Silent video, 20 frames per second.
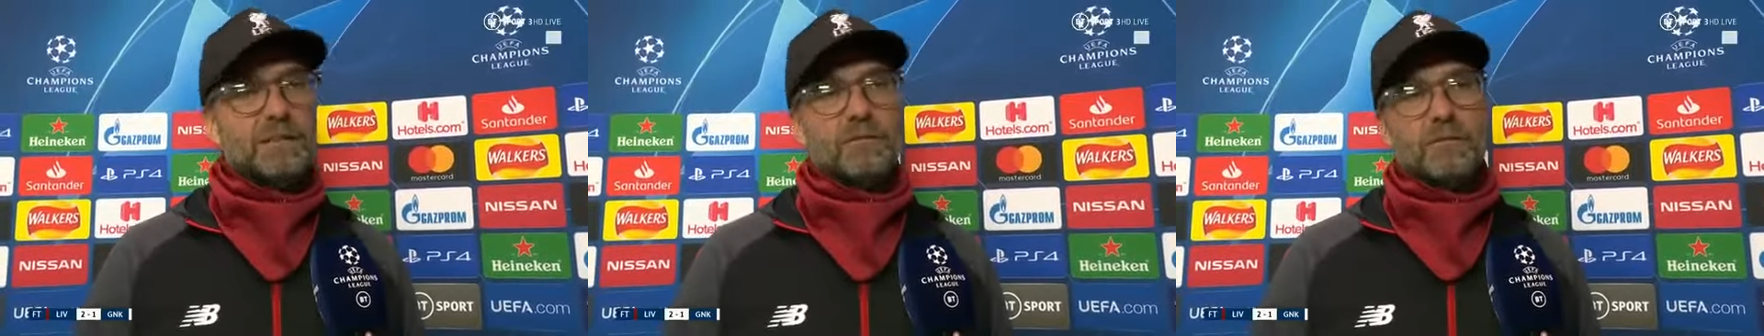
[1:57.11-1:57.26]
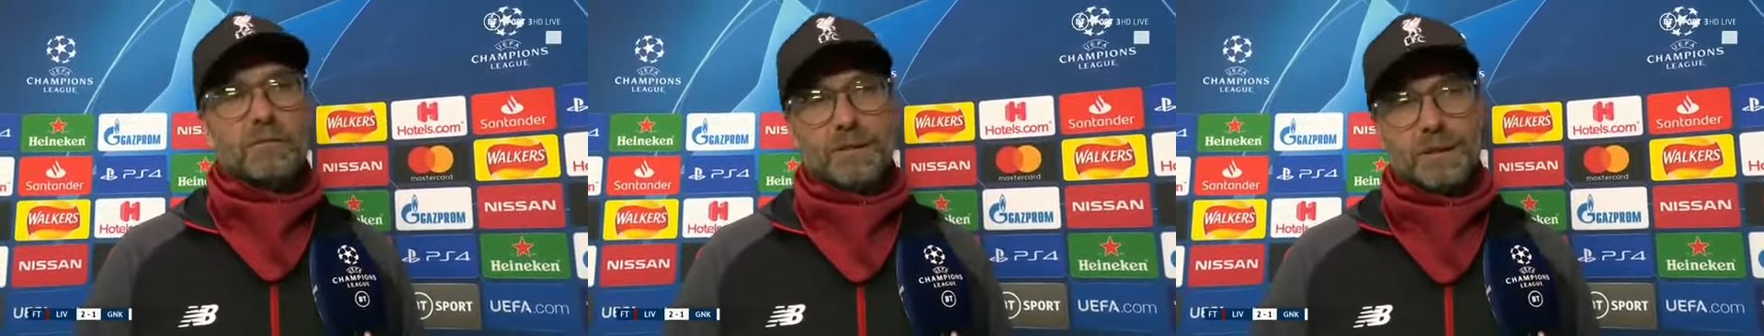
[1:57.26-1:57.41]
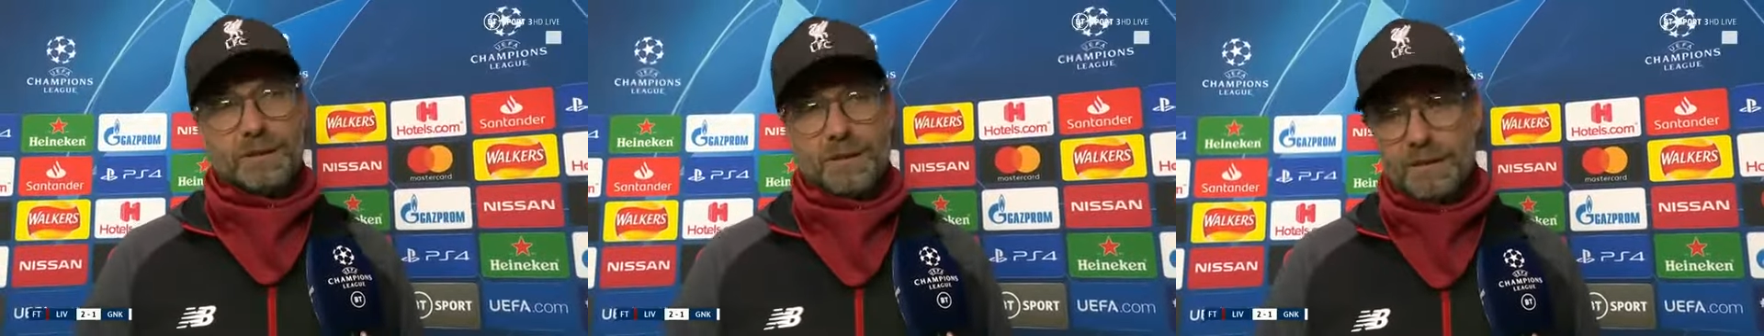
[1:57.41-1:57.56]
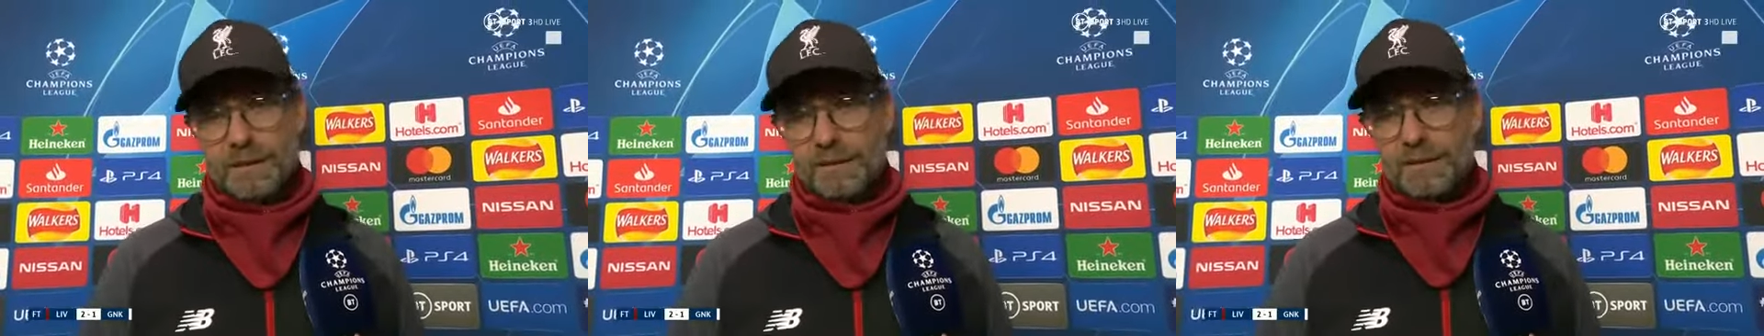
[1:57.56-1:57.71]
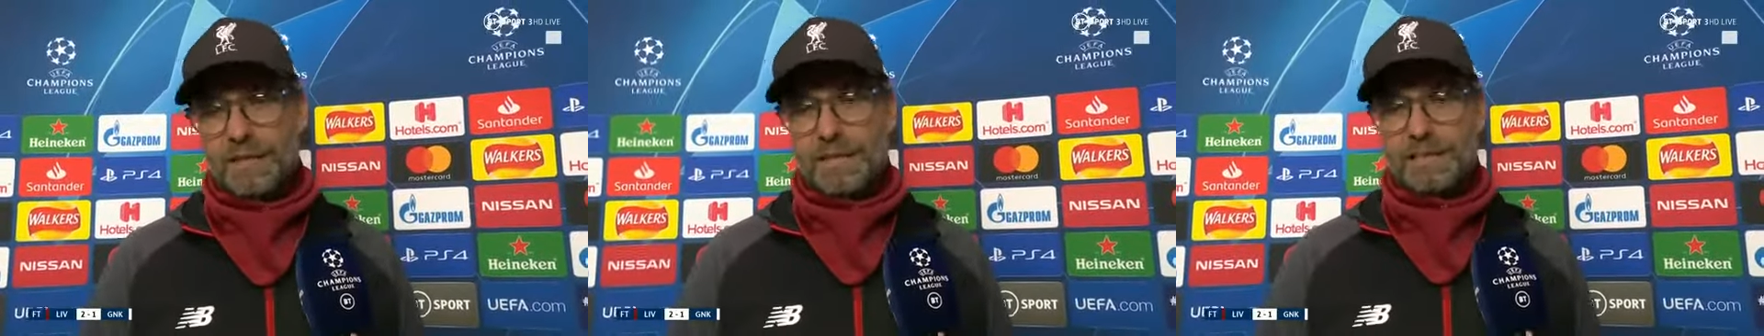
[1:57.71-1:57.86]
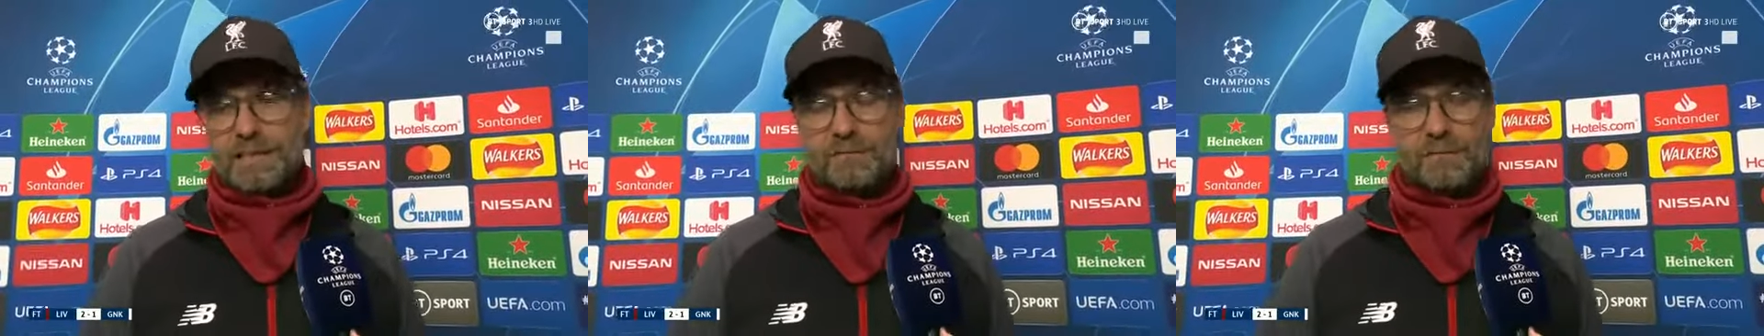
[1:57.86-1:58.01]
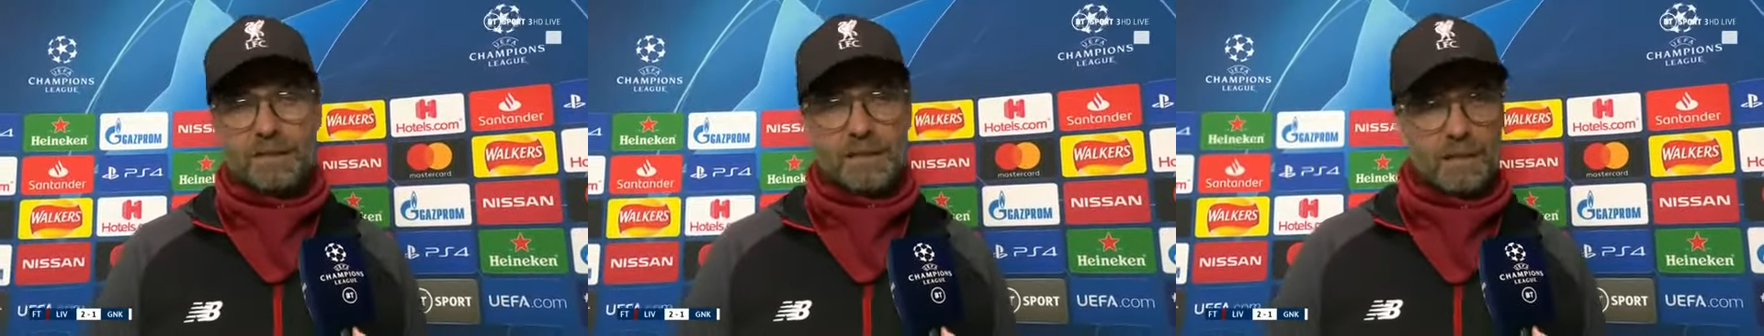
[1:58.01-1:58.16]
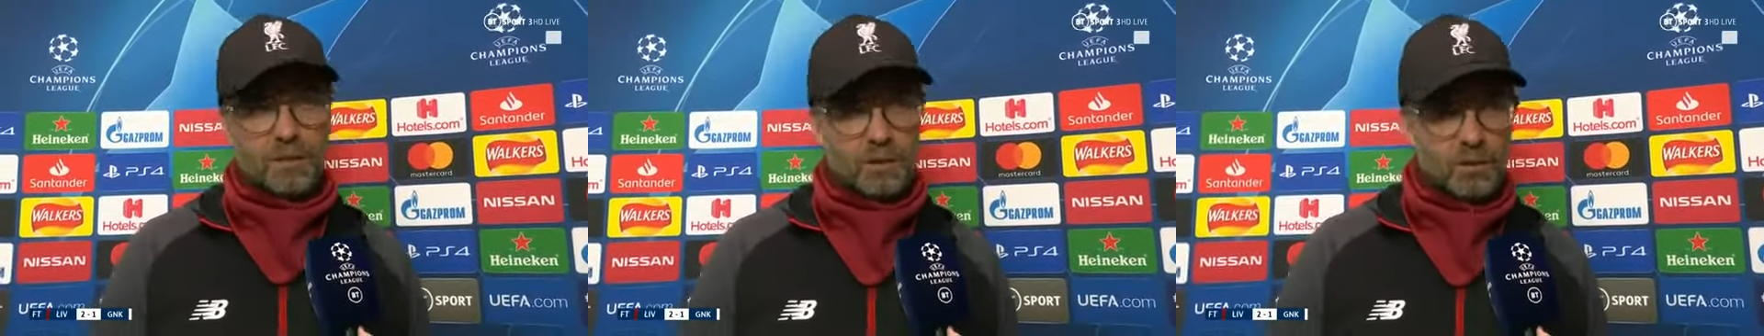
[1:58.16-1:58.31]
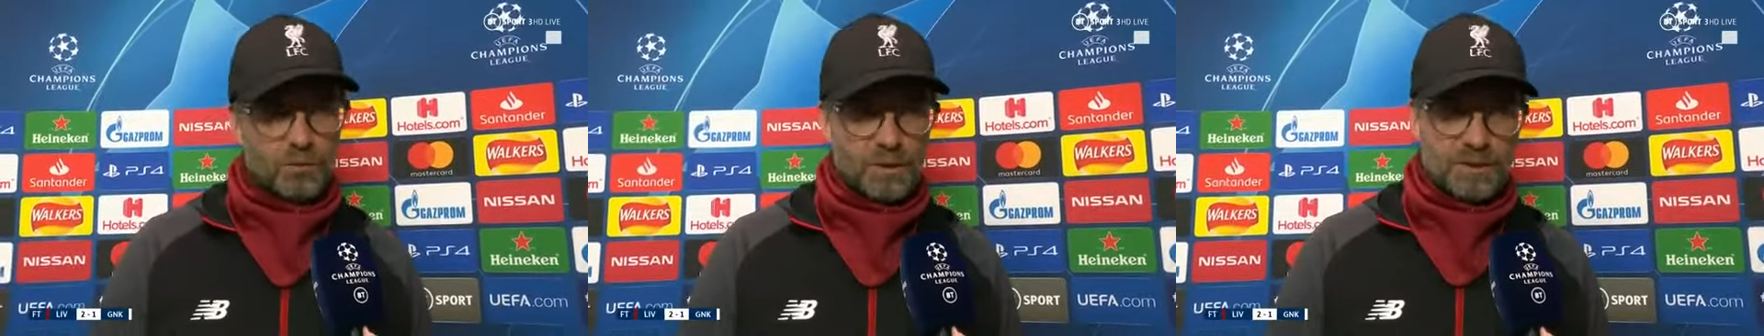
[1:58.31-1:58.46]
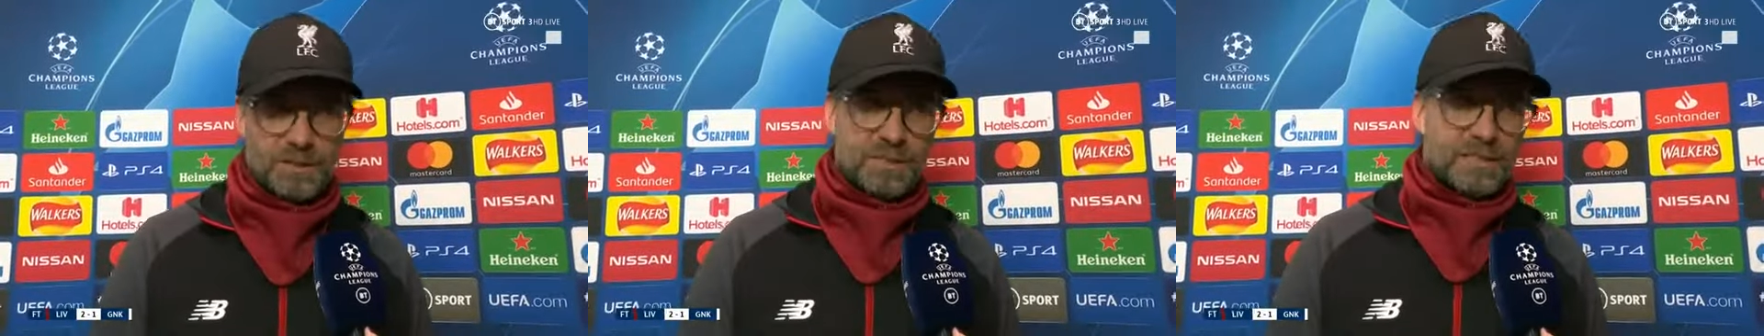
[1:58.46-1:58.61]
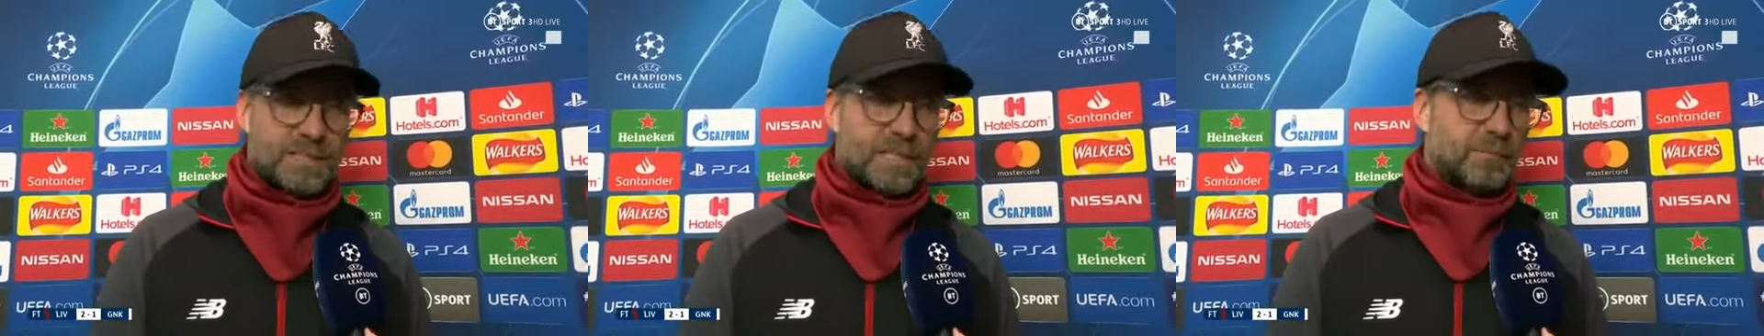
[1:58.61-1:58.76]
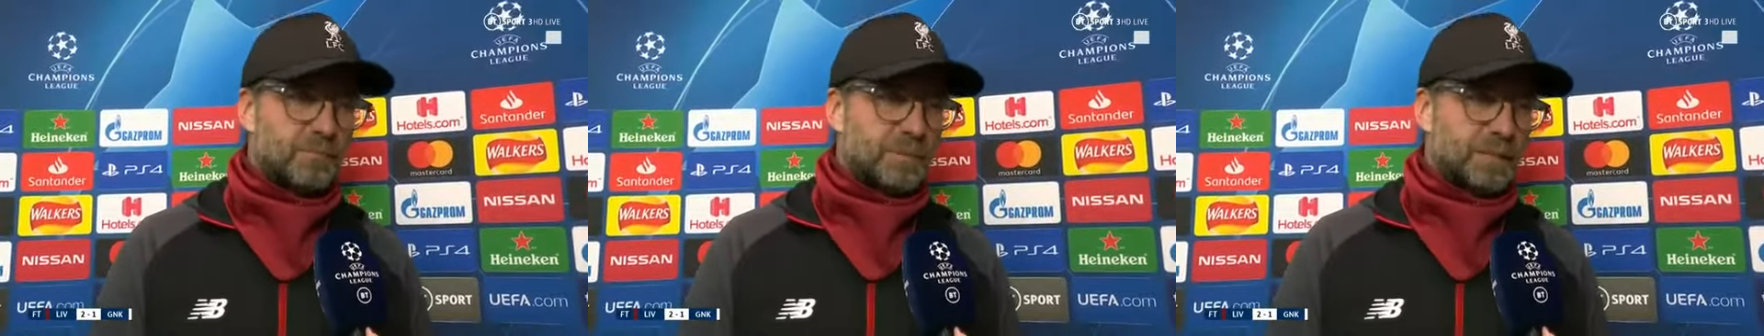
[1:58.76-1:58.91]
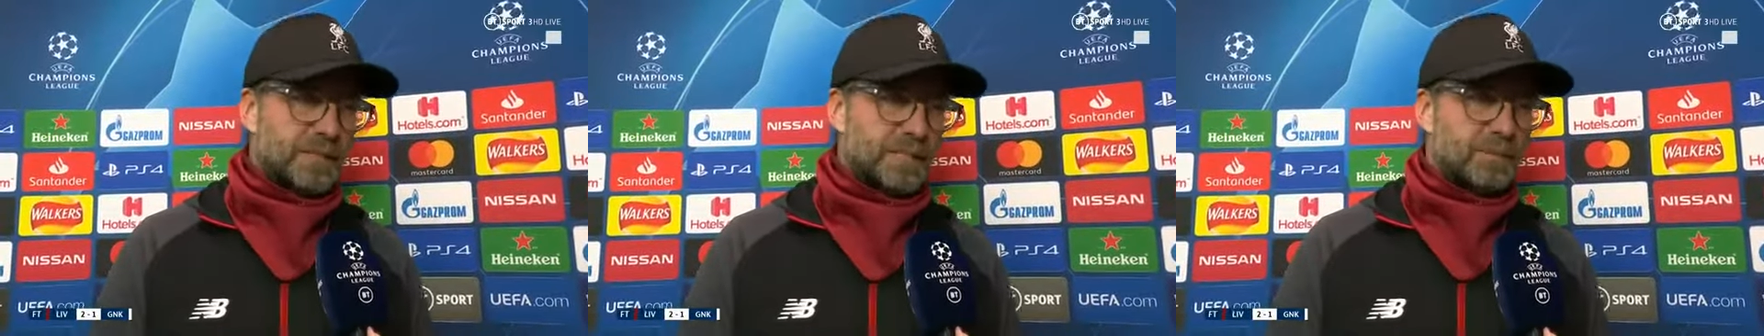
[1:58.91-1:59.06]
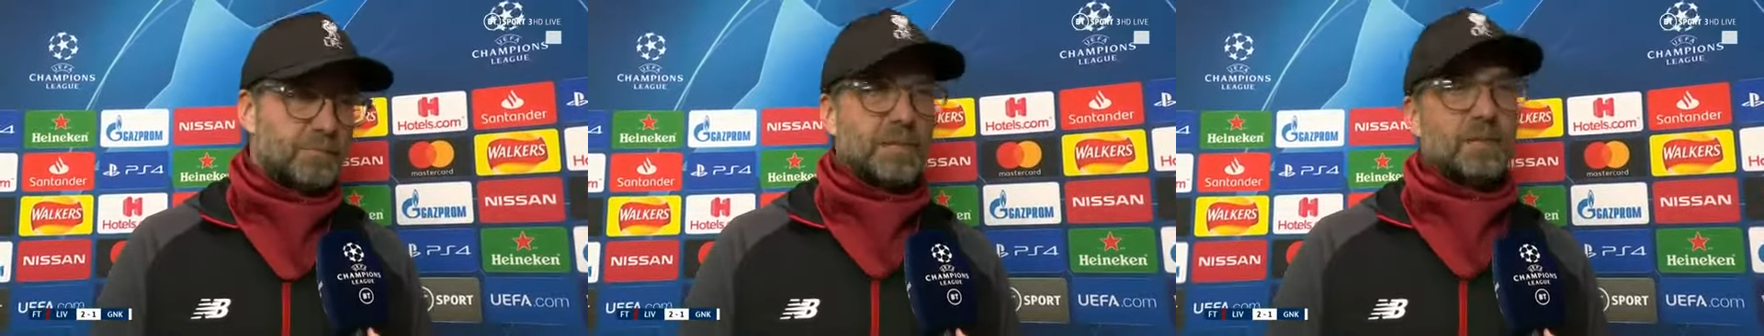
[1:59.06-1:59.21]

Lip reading: even when the Aston Villa goal was a set piece,